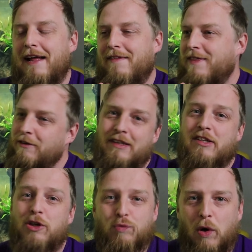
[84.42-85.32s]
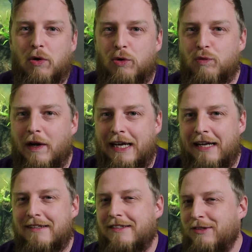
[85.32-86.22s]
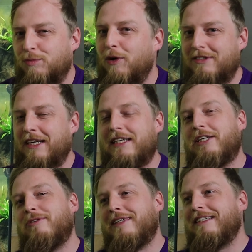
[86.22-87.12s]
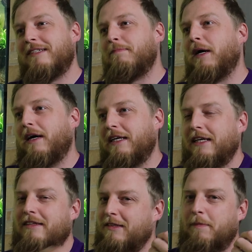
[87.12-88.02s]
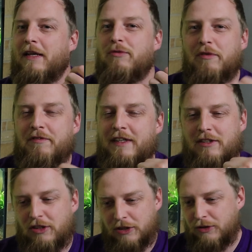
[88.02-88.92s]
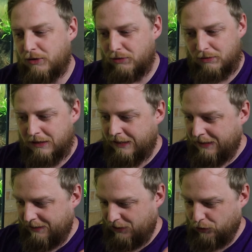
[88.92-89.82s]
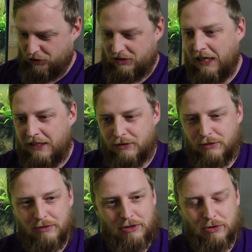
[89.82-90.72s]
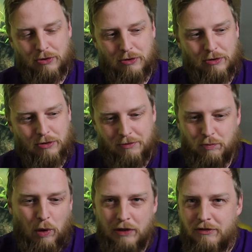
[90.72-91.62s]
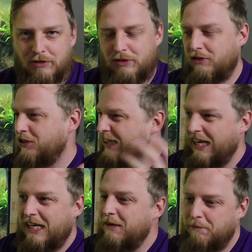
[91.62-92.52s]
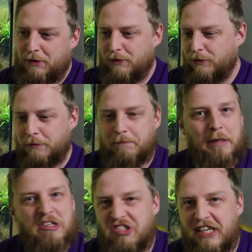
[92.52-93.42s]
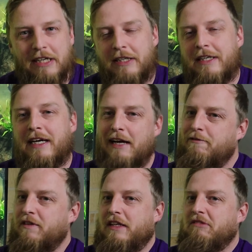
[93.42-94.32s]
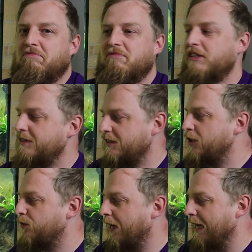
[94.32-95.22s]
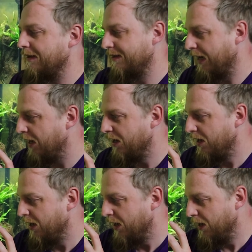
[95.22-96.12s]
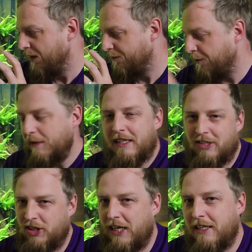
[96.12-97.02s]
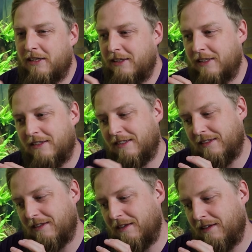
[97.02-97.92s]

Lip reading: There is no wrong or right answer to what tank you need to buy. It depends what fits you, your style, your want to keep, your budget, everything. There is no right answer. For me, the shaker has